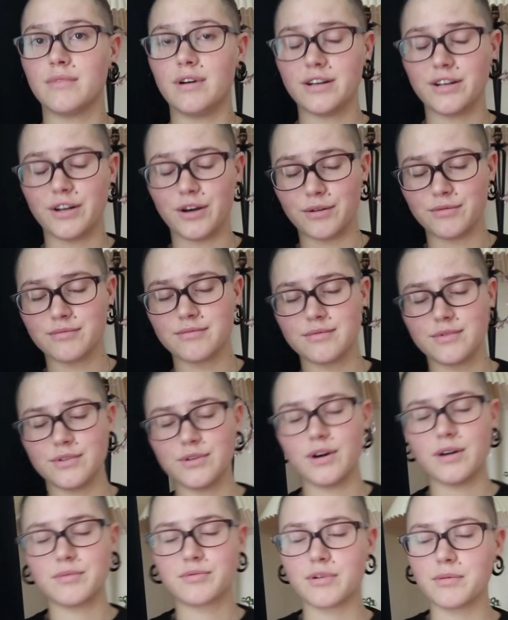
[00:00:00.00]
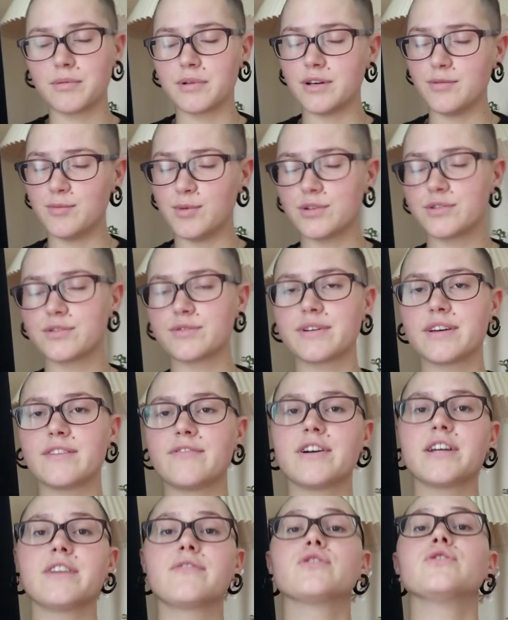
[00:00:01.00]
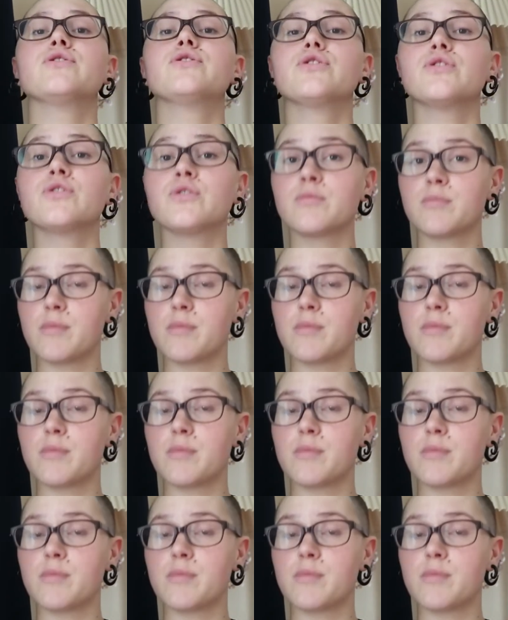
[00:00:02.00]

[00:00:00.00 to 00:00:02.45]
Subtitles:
I know, you are probably wondering if I even do